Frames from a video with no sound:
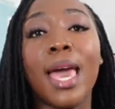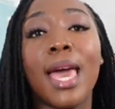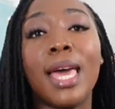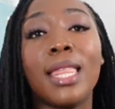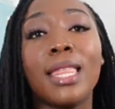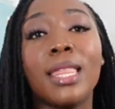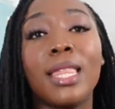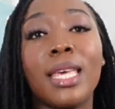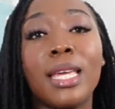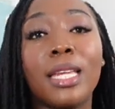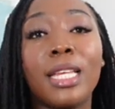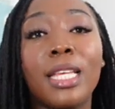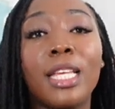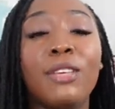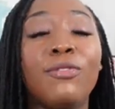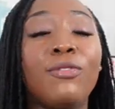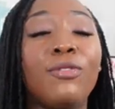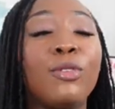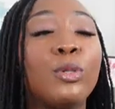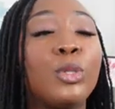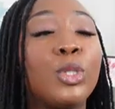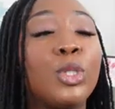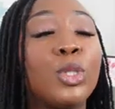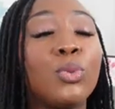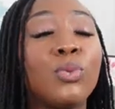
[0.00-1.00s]
And then if
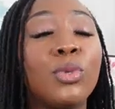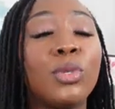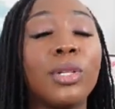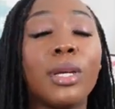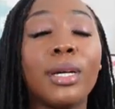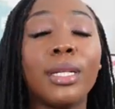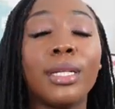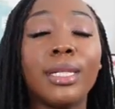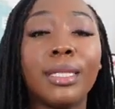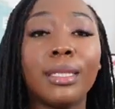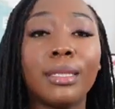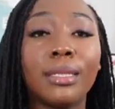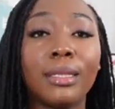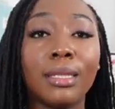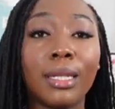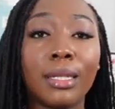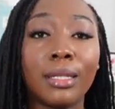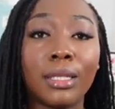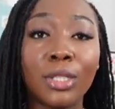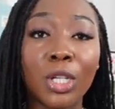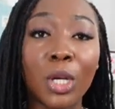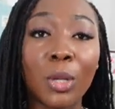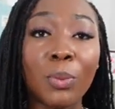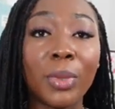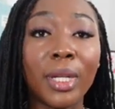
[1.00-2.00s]
you do not
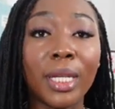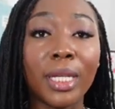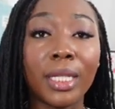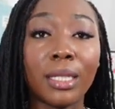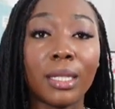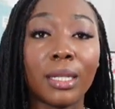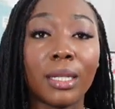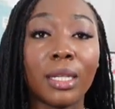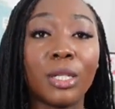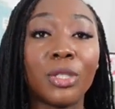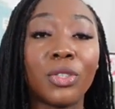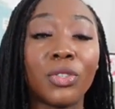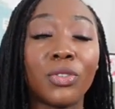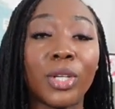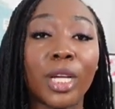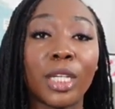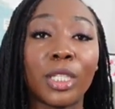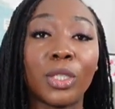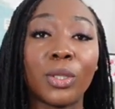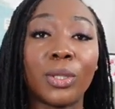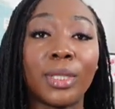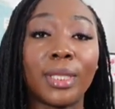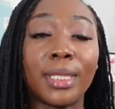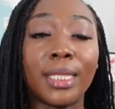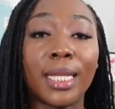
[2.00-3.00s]
terminate the
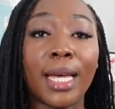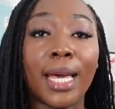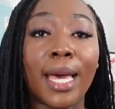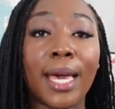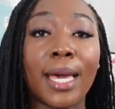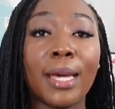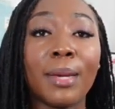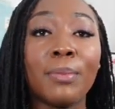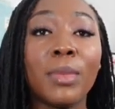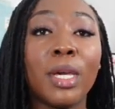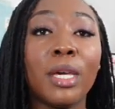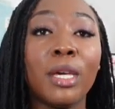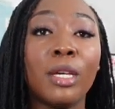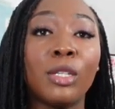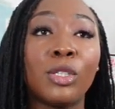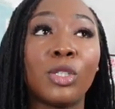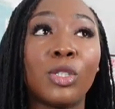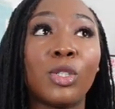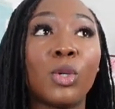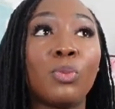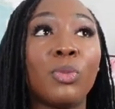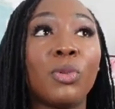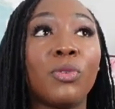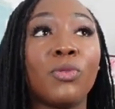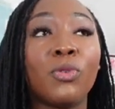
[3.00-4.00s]
contract on time,
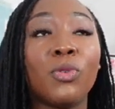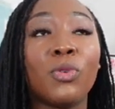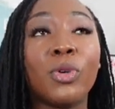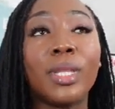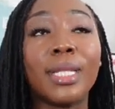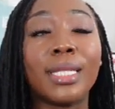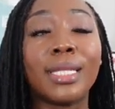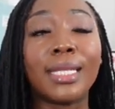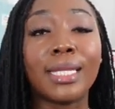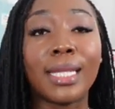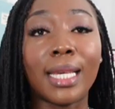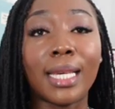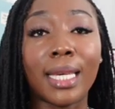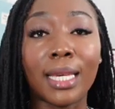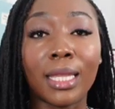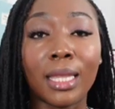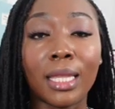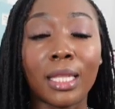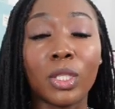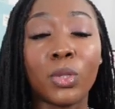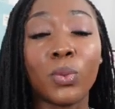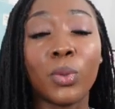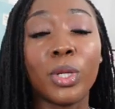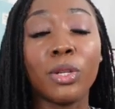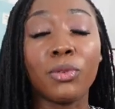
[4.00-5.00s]
so before the second,
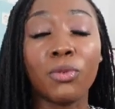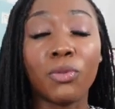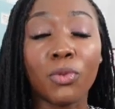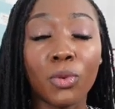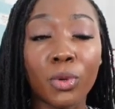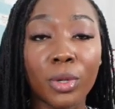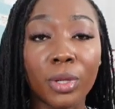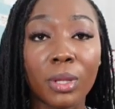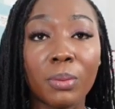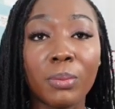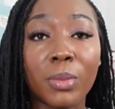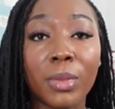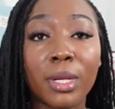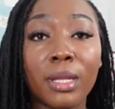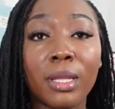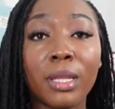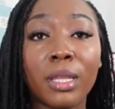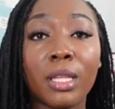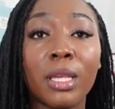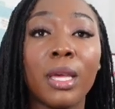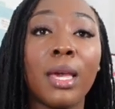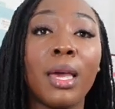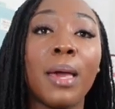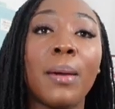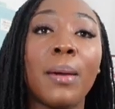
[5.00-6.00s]
the 24th
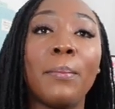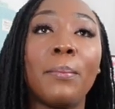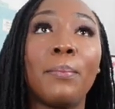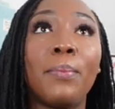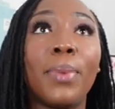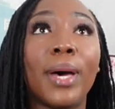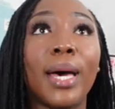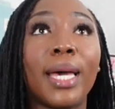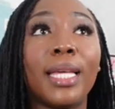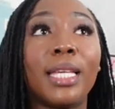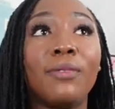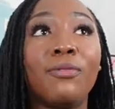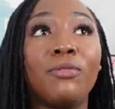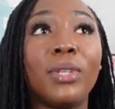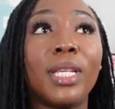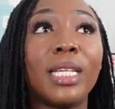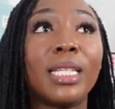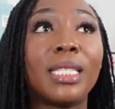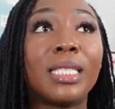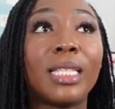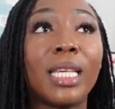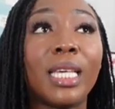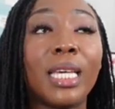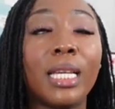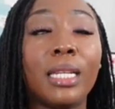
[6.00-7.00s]
month, by if
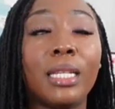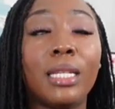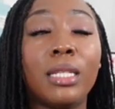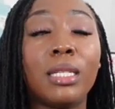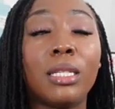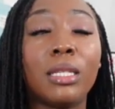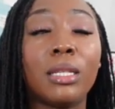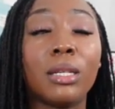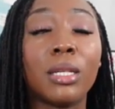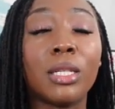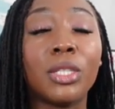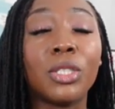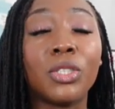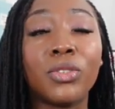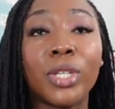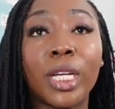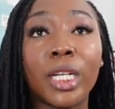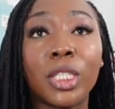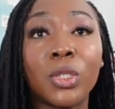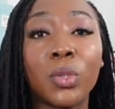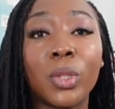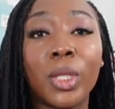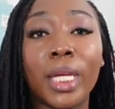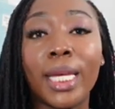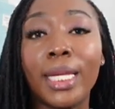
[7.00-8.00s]
let's say if the
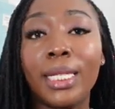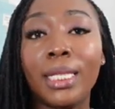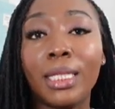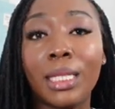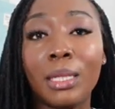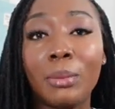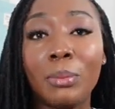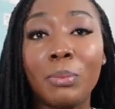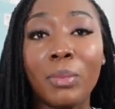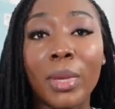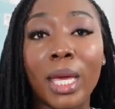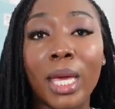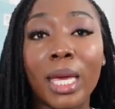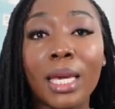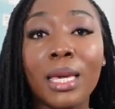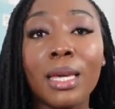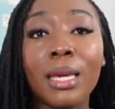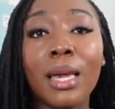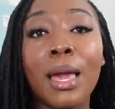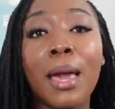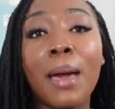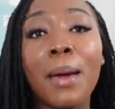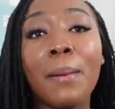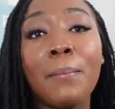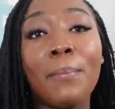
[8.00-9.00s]
contract should end in
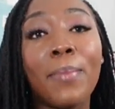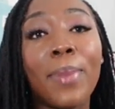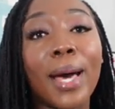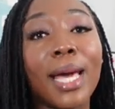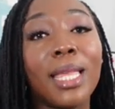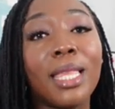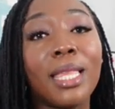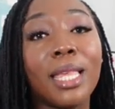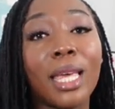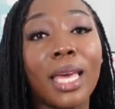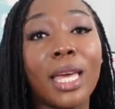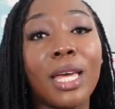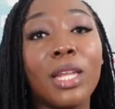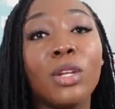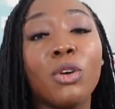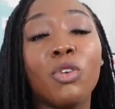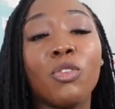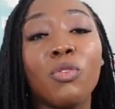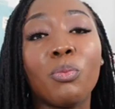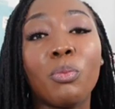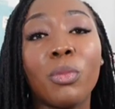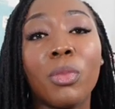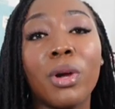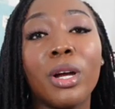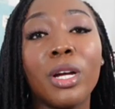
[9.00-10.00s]
May, by the end
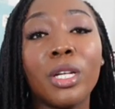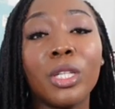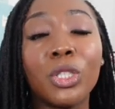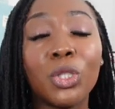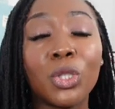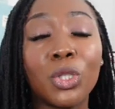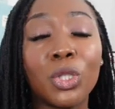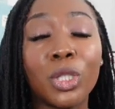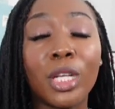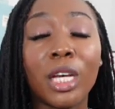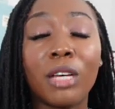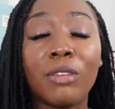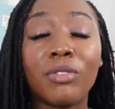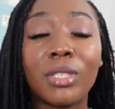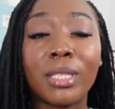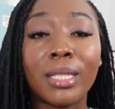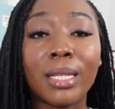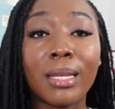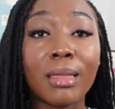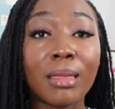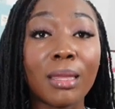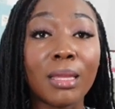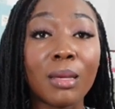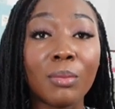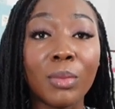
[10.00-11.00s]
of March, you should have
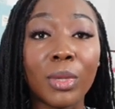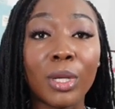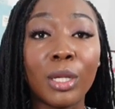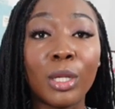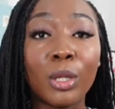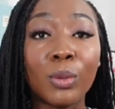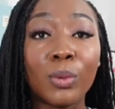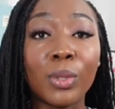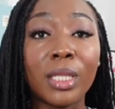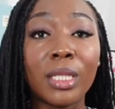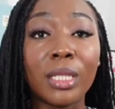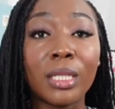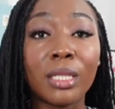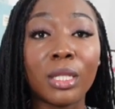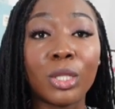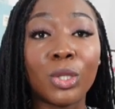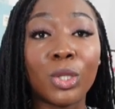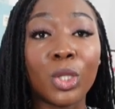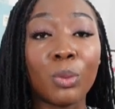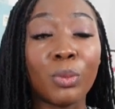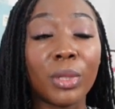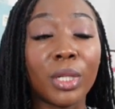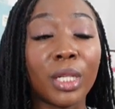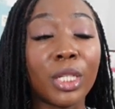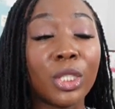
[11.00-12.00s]
sent them a notice, a
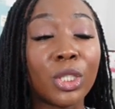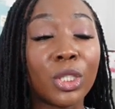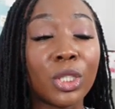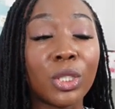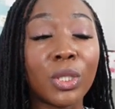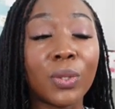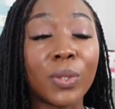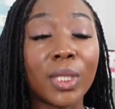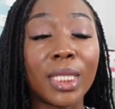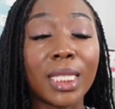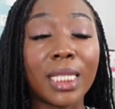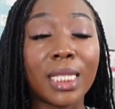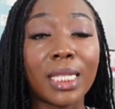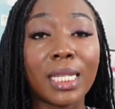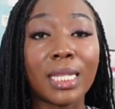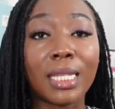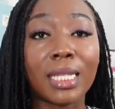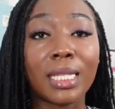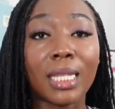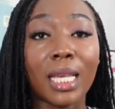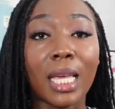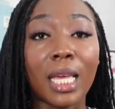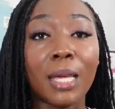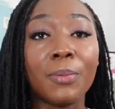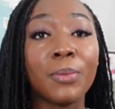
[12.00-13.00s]
termination notice, and
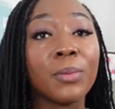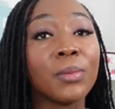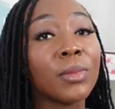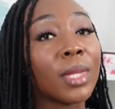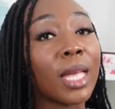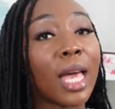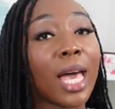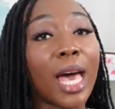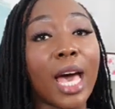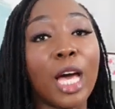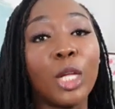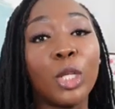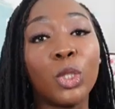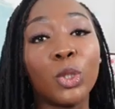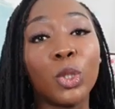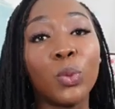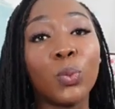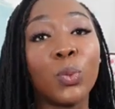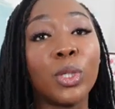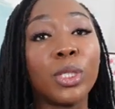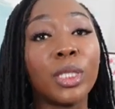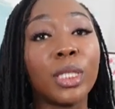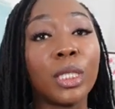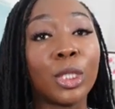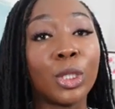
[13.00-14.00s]
say, I do not
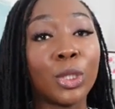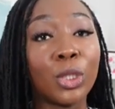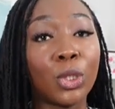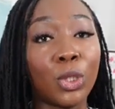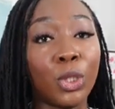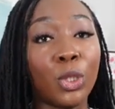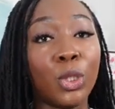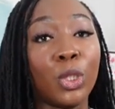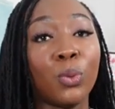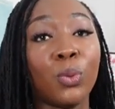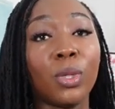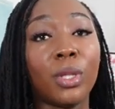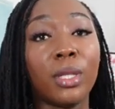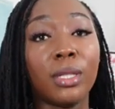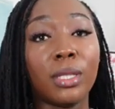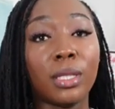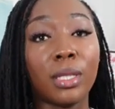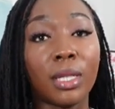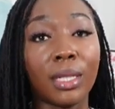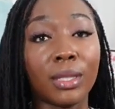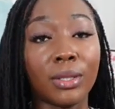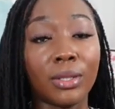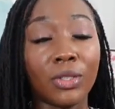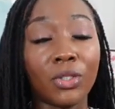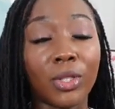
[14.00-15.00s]
want to continue with this
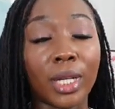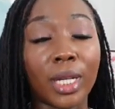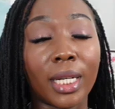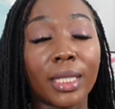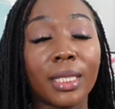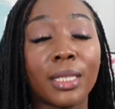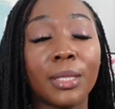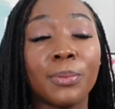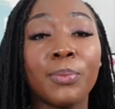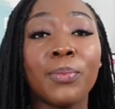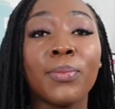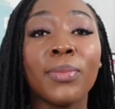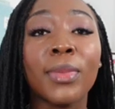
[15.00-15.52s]
contract.